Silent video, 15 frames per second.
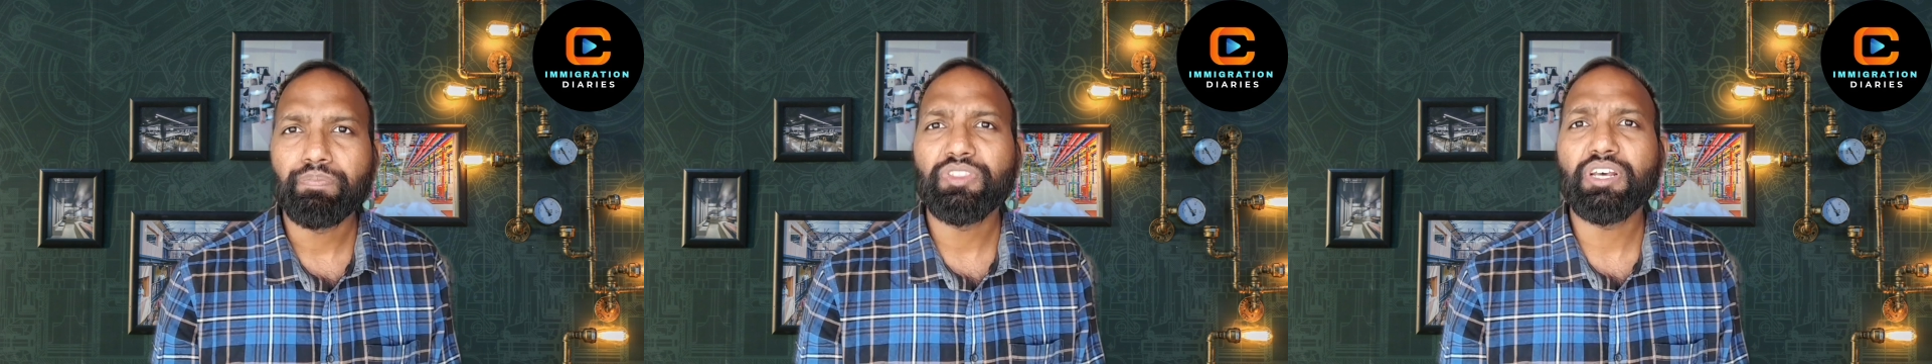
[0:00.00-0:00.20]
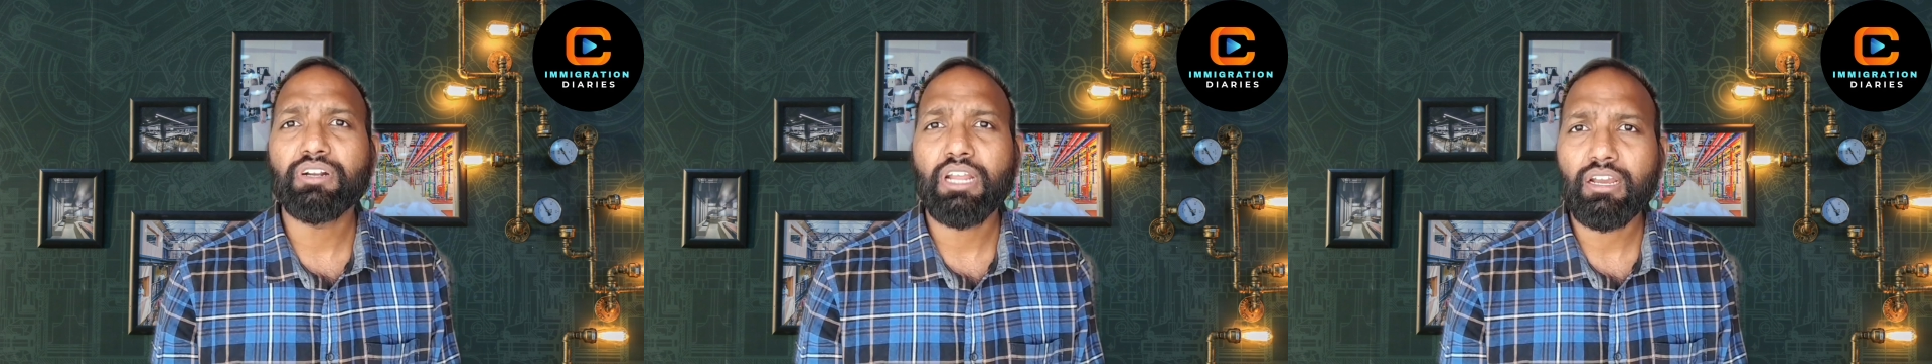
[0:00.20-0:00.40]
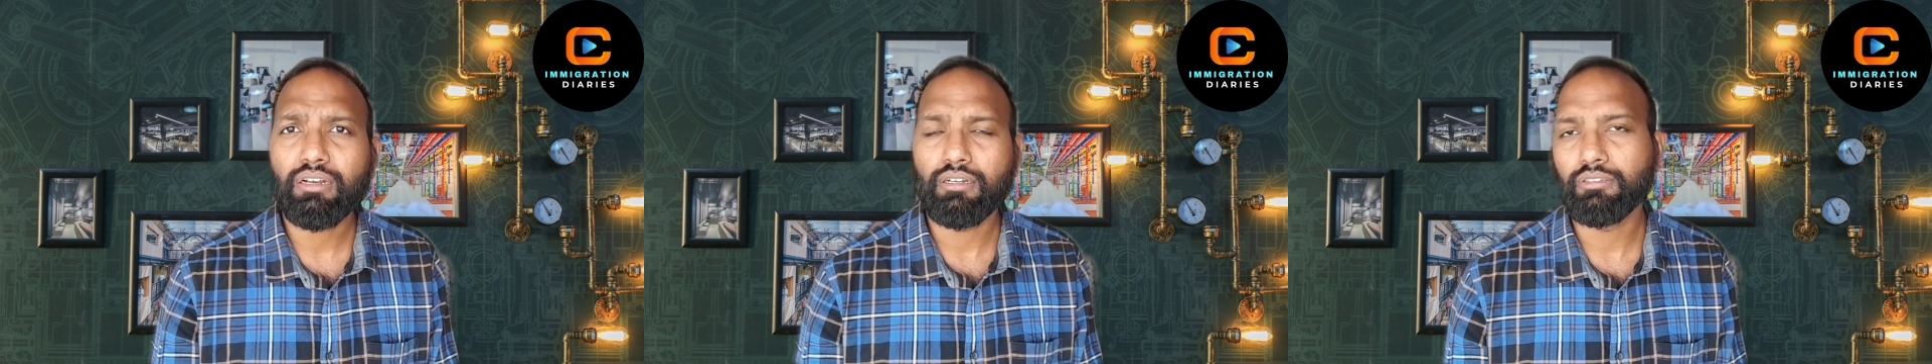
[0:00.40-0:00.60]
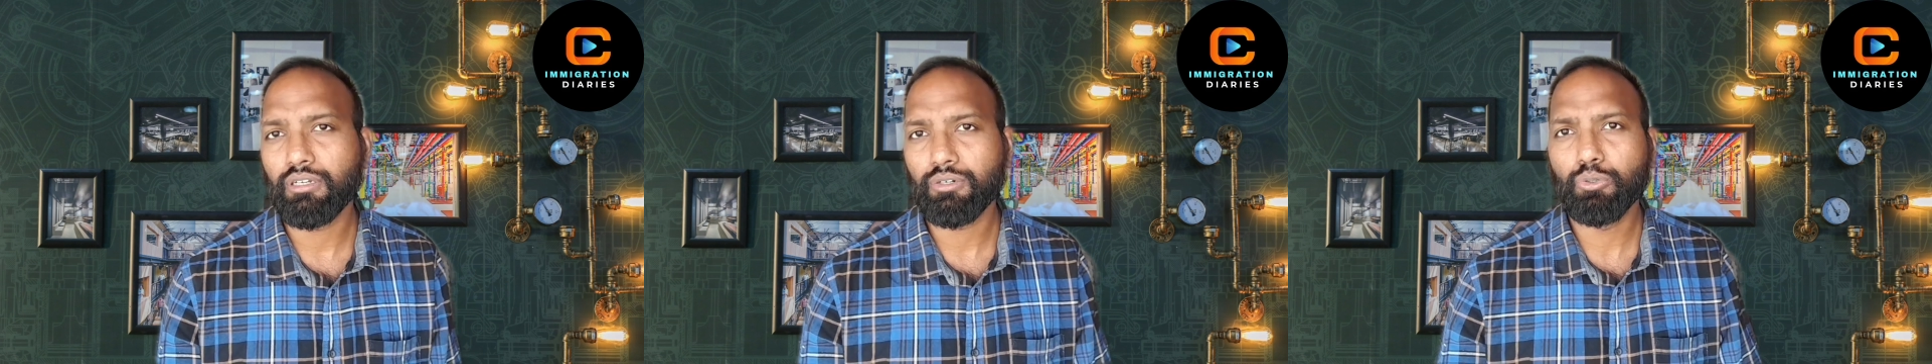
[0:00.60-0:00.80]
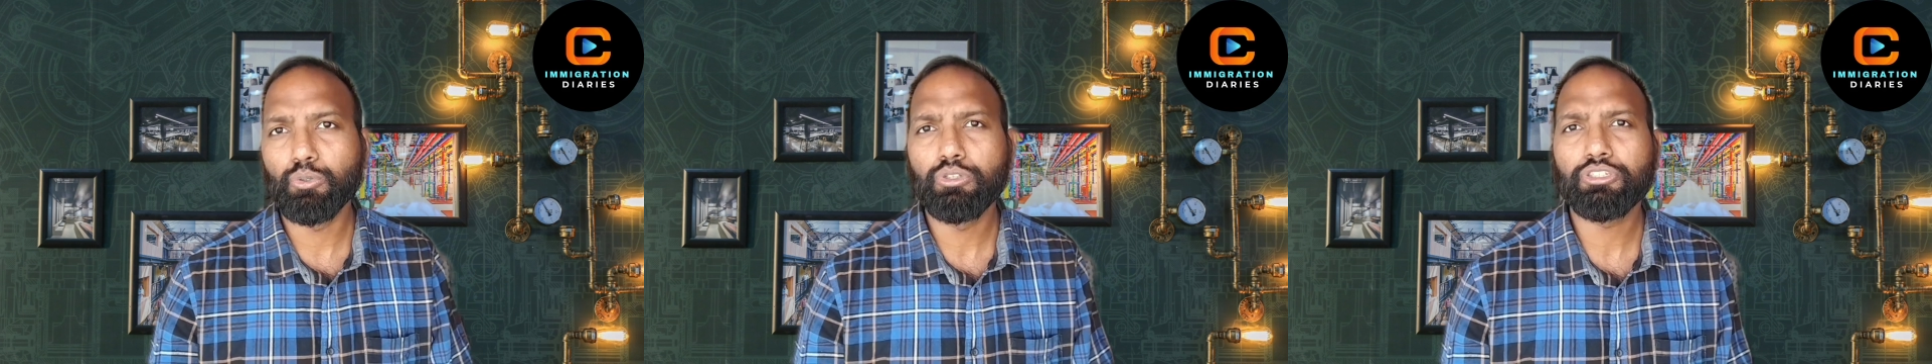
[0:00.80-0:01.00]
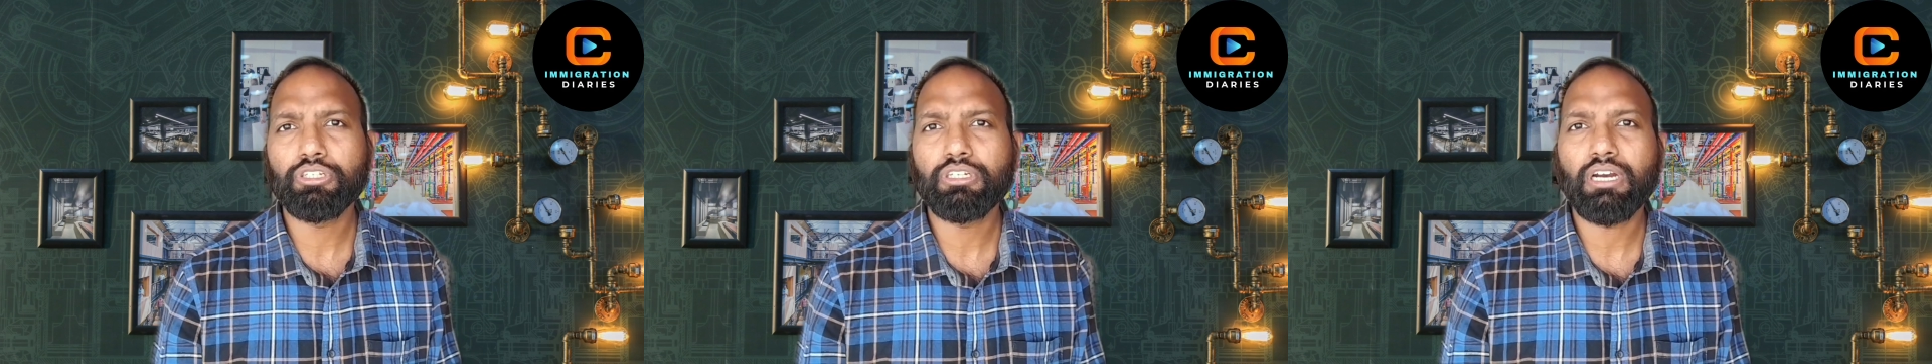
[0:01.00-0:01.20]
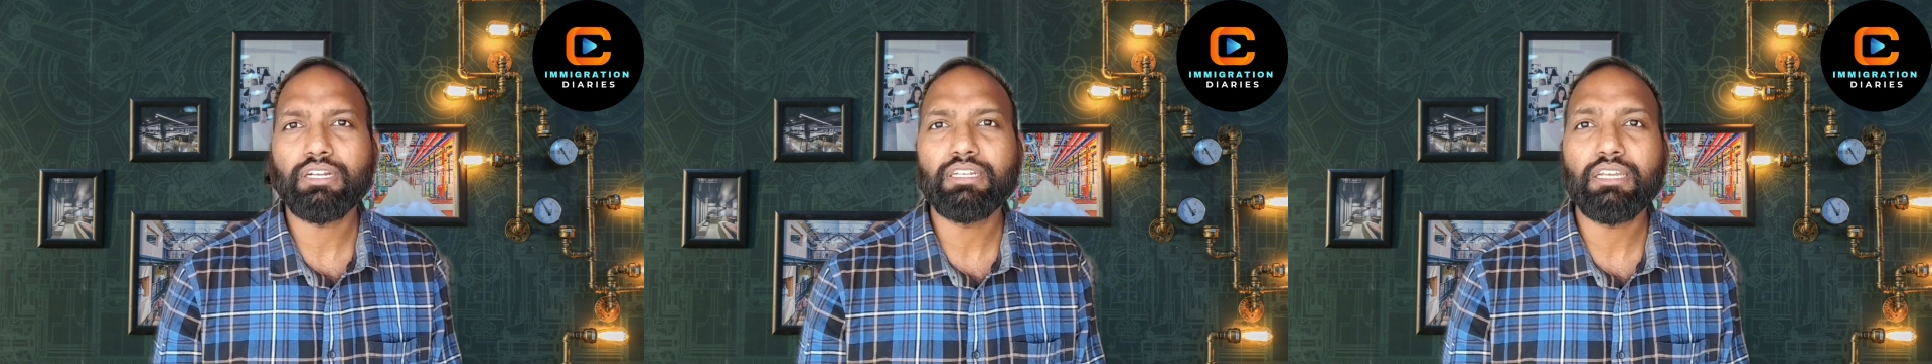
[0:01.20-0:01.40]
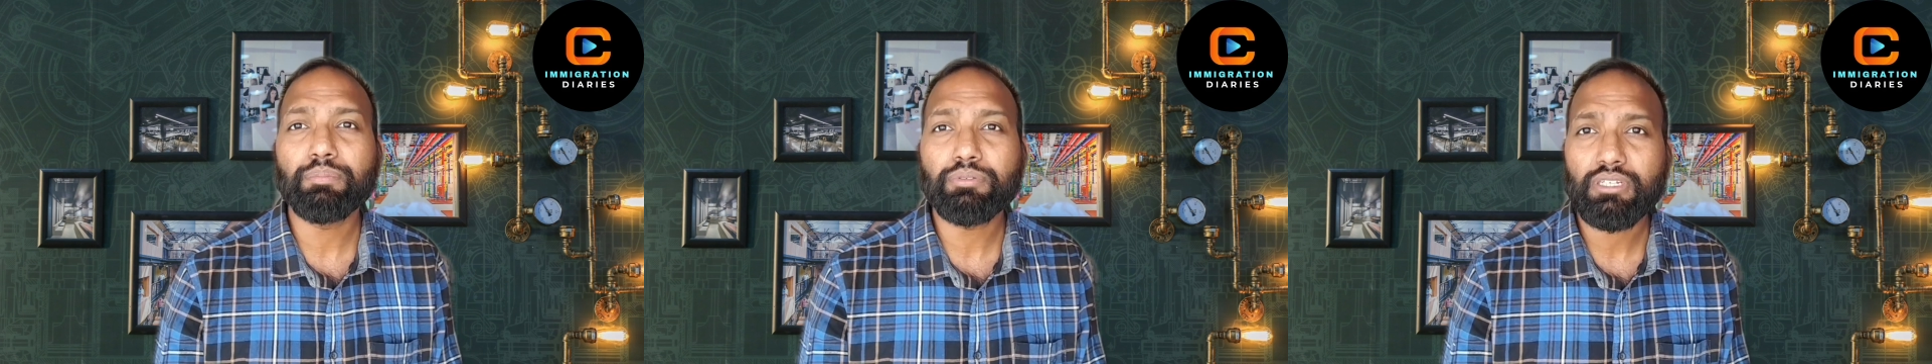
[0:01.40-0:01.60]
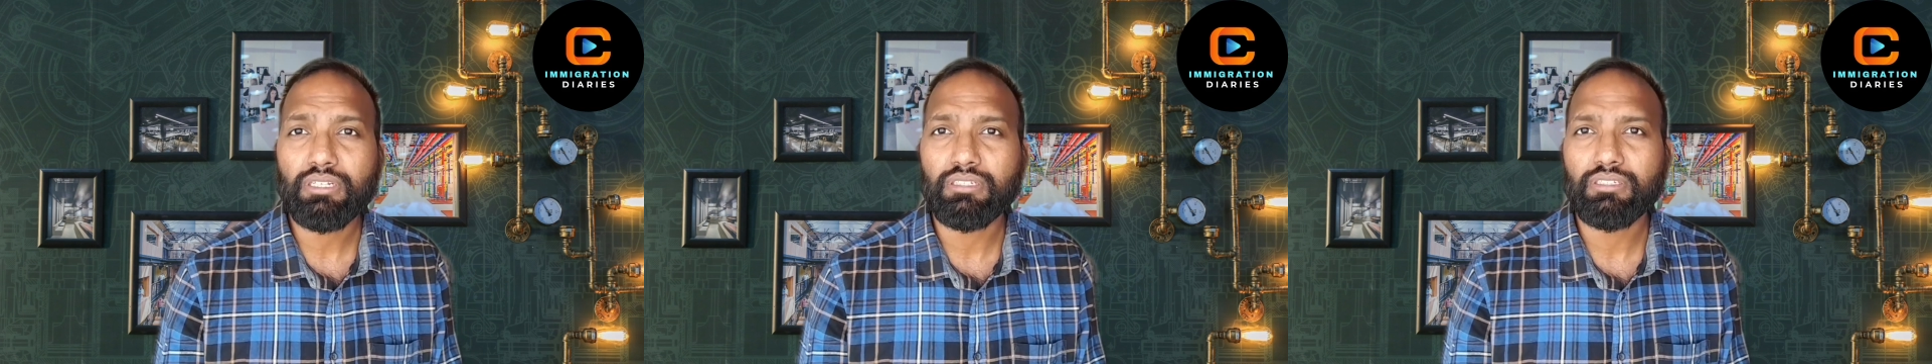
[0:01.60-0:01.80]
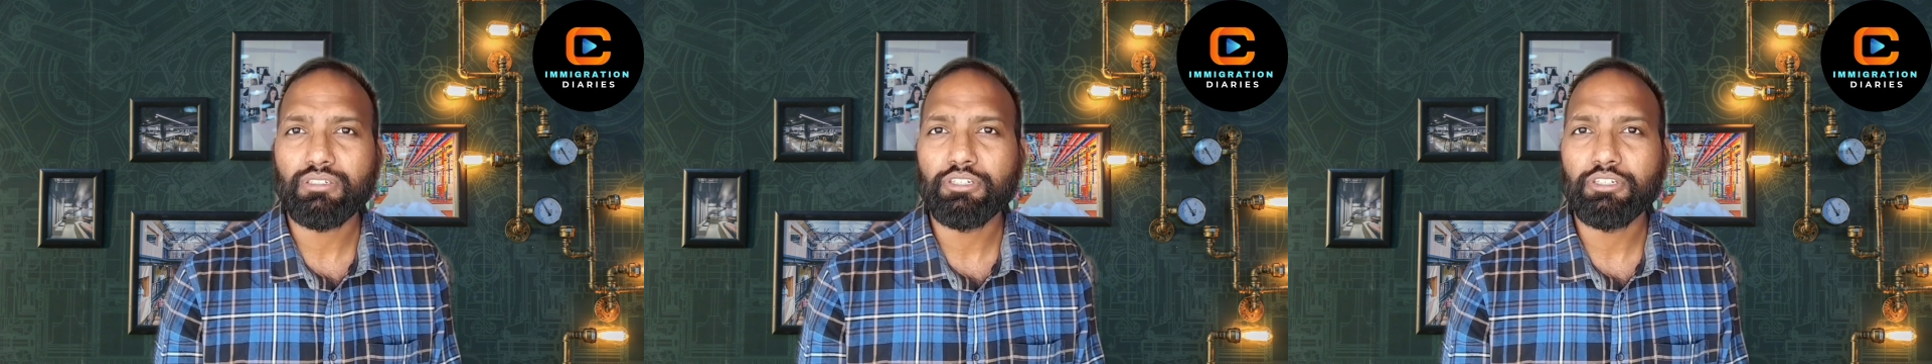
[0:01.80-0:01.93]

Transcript: The rules regarding absence